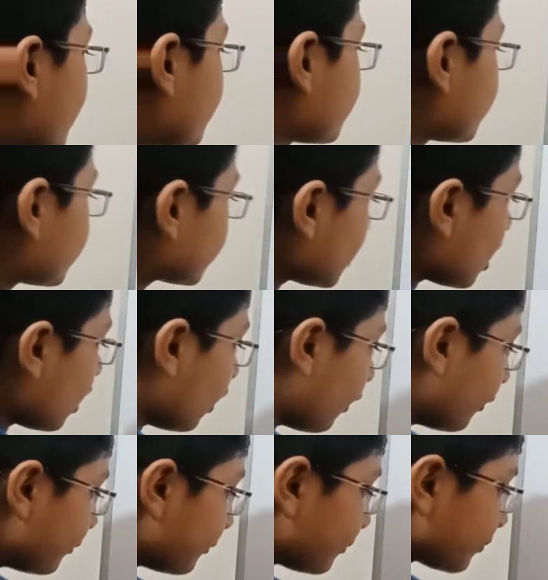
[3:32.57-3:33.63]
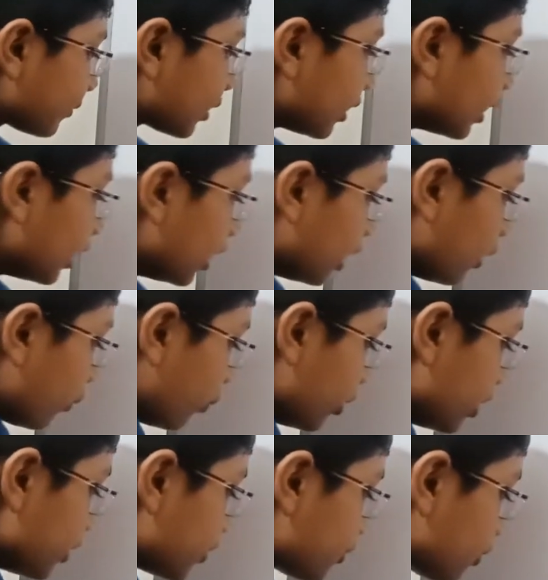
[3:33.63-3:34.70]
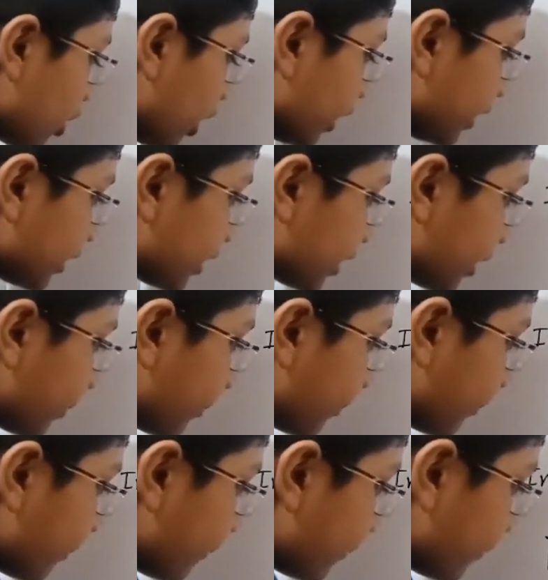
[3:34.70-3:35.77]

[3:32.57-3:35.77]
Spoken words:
So we join them,